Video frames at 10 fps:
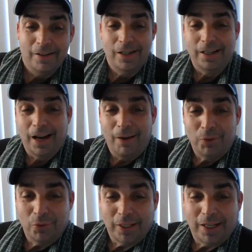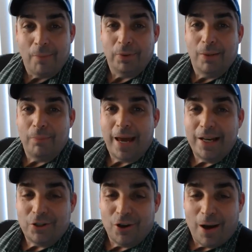she come to a couple of
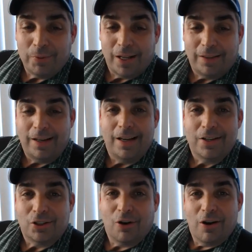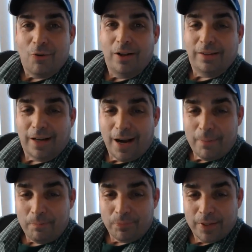bad jobs. I'll tell you a story. One
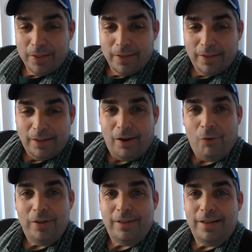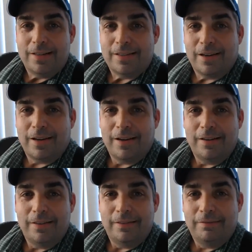time, I went to this
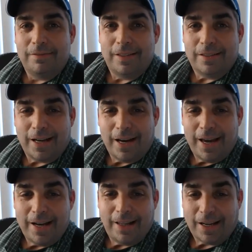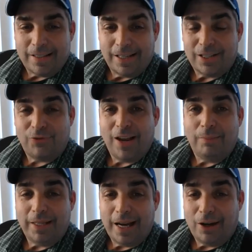uh, this guy had like a six
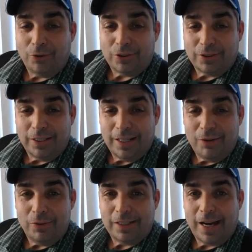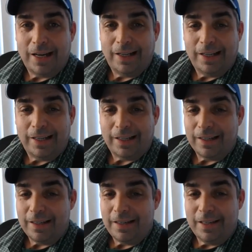family house and he was kind of like
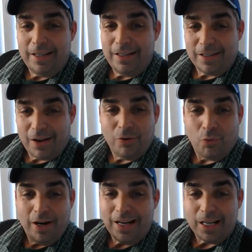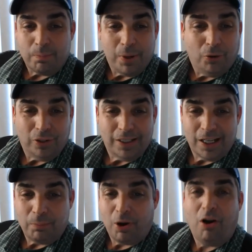he, he's uh, one of these
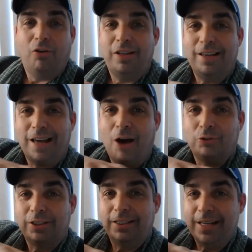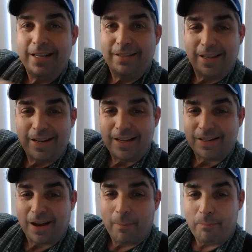buildings and he bought all these houses in, in
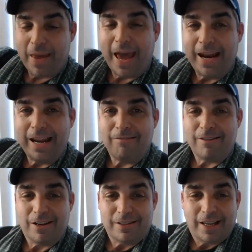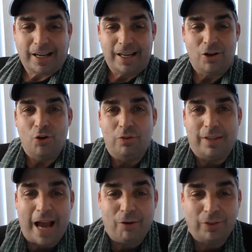this uh, bad area it's like in
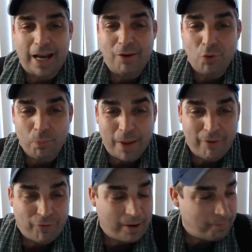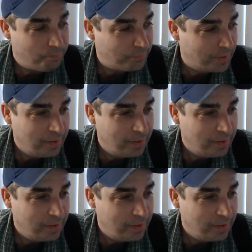downtown new bedford